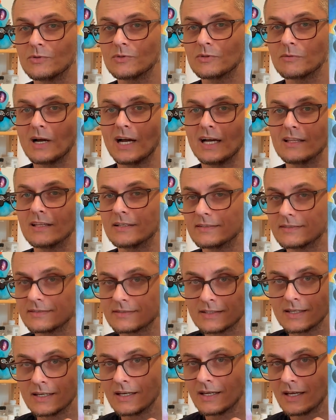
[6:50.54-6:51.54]
some highlights,
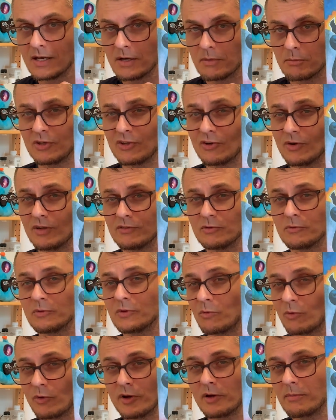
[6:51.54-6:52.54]
but you don't have to really
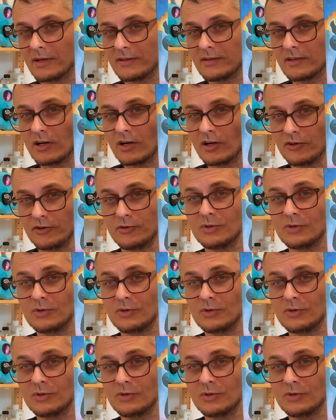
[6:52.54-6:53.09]
worry about the color.